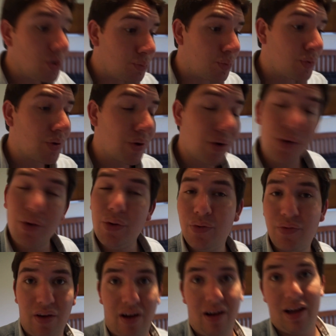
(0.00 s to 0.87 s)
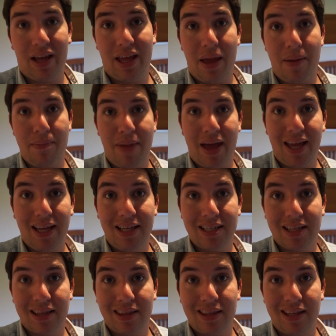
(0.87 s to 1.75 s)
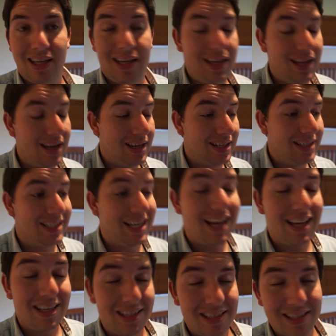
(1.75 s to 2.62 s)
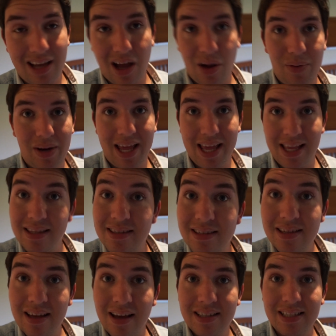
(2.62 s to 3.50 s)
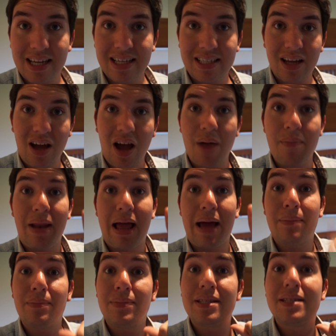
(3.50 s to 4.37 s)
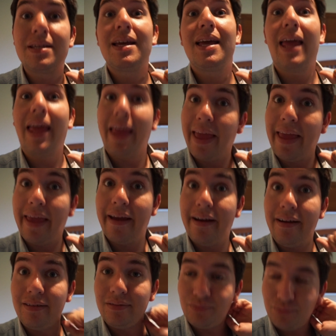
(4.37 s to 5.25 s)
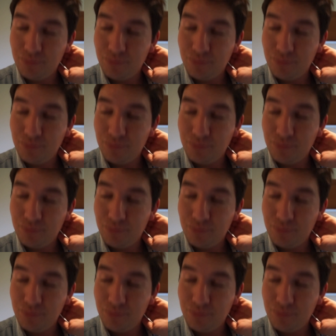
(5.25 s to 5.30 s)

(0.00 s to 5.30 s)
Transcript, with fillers: To prove I made the desk, I will insert a time lapse here.